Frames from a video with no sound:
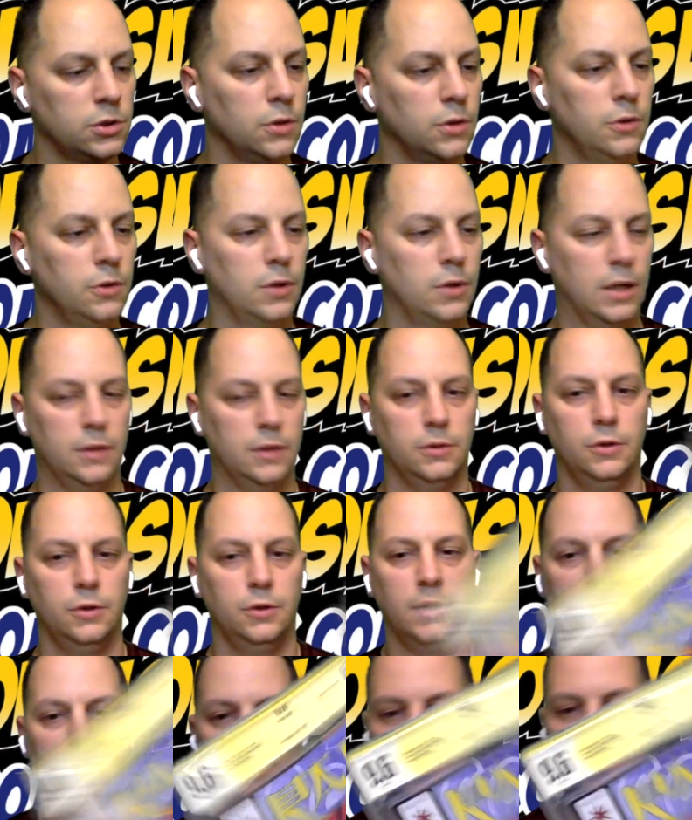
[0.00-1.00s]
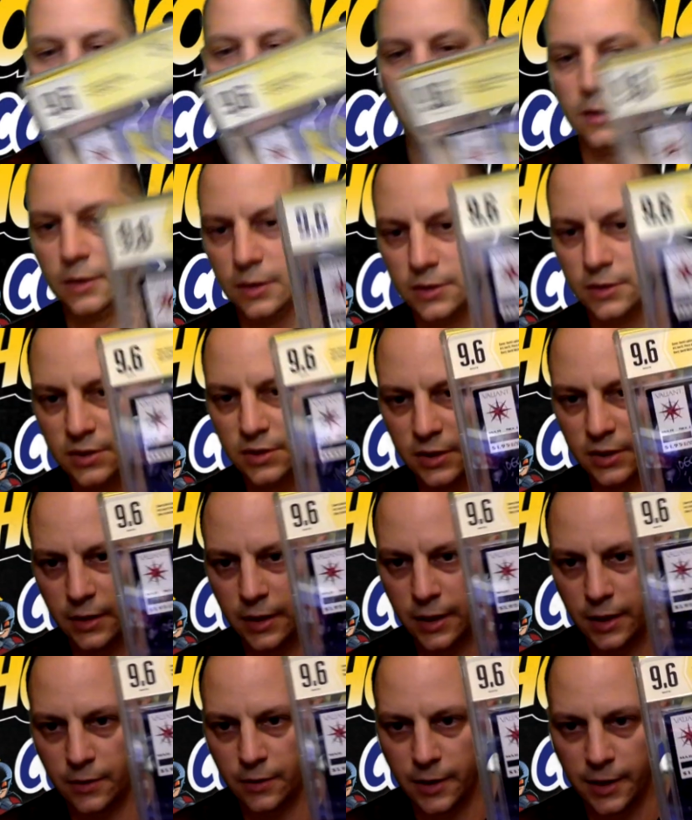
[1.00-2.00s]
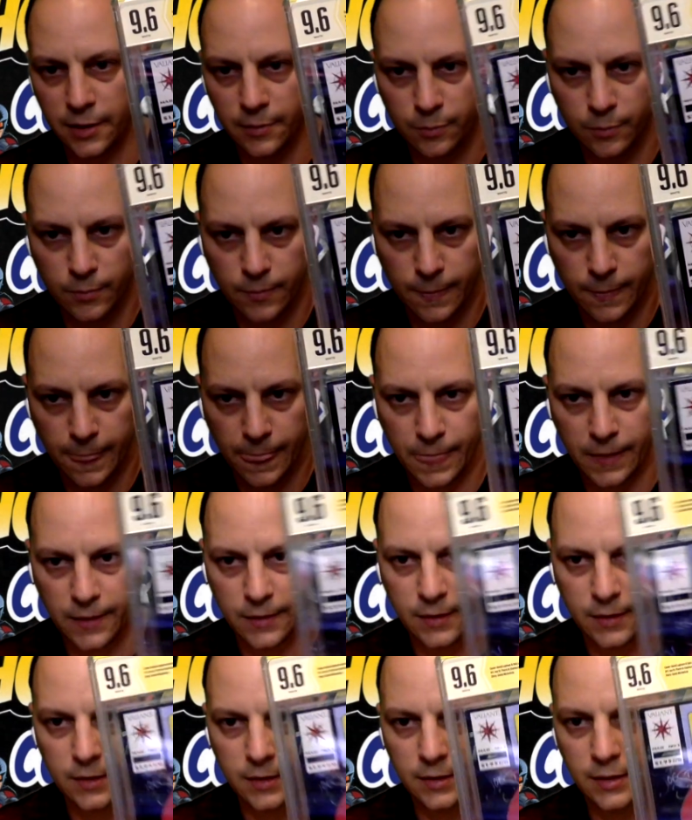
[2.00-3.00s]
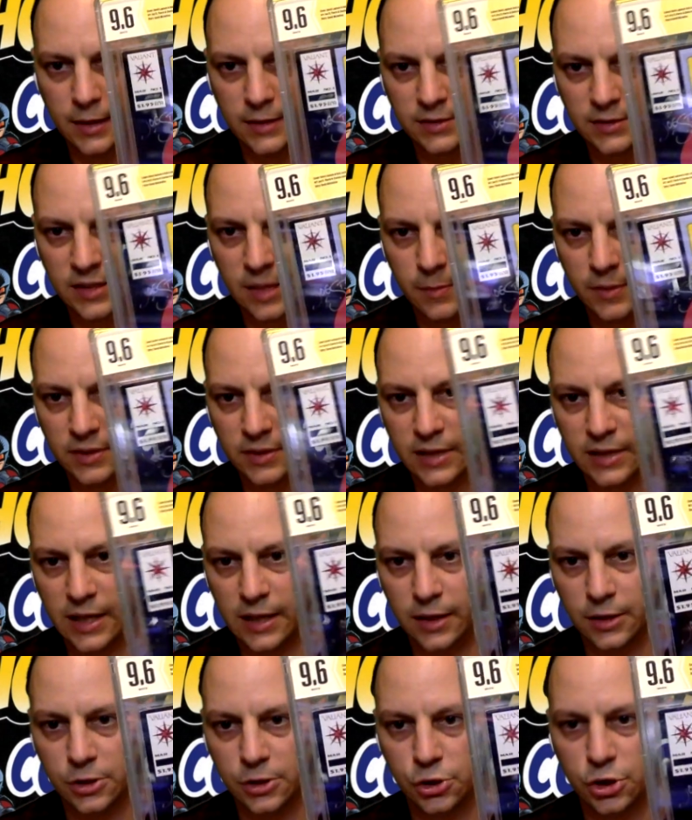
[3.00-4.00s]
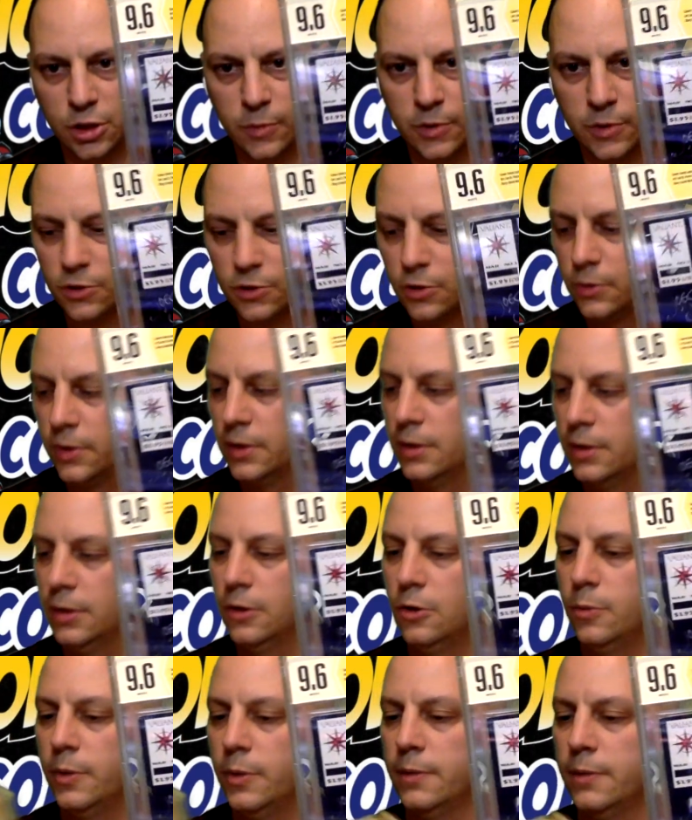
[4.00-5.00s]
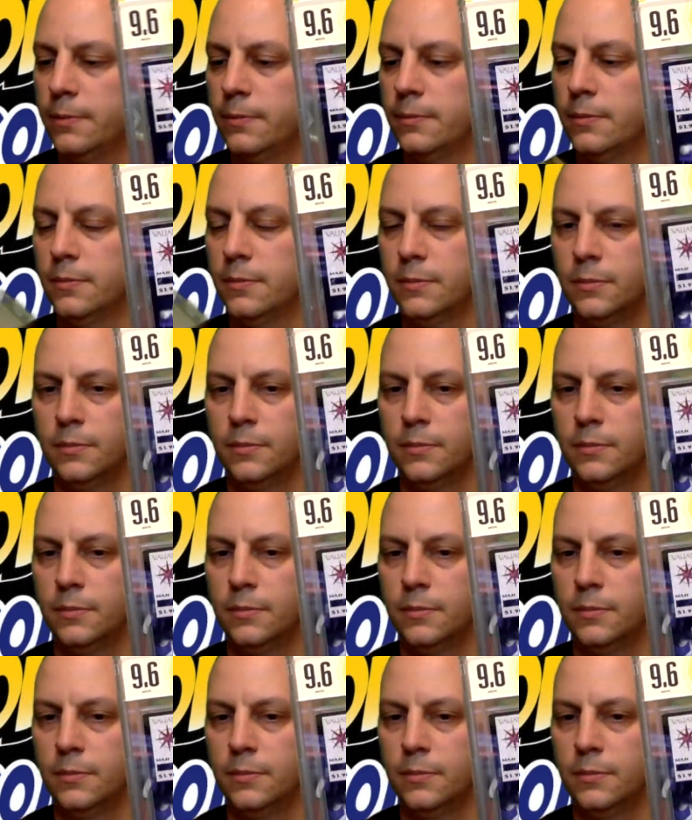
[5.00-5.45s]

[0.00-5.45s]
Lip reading: So you guys can clearly see that, right? It has that metallic shimmer to it a little bit.